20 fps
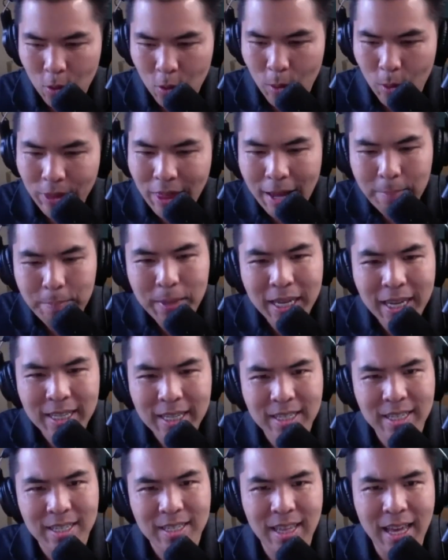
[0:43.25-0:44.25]
What that
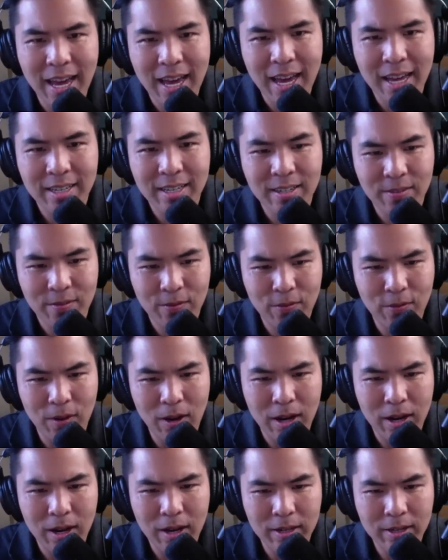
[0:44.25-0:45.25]
means is that,
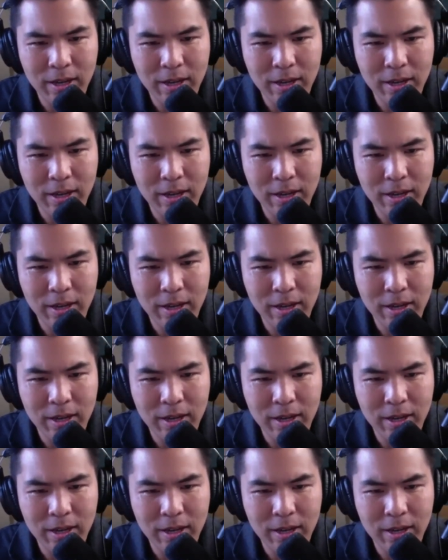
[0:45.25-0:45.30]
uh,